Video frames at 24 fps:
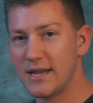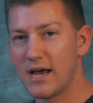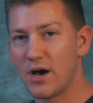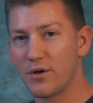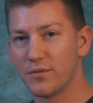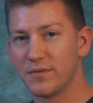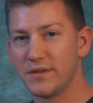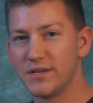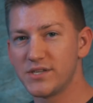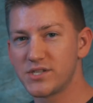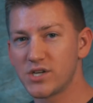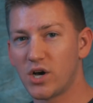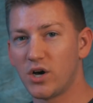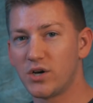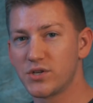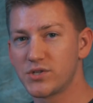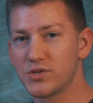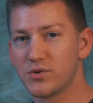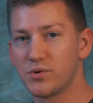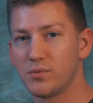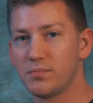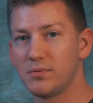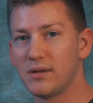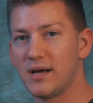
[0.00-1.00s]
Now this
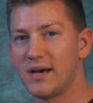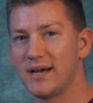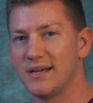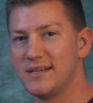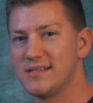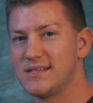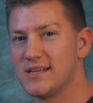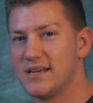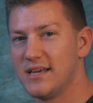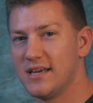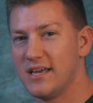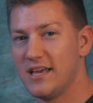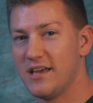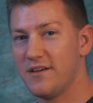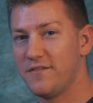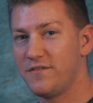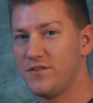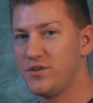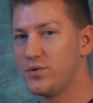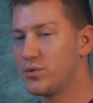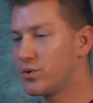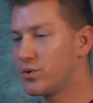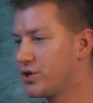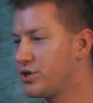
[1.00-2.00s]
also applies if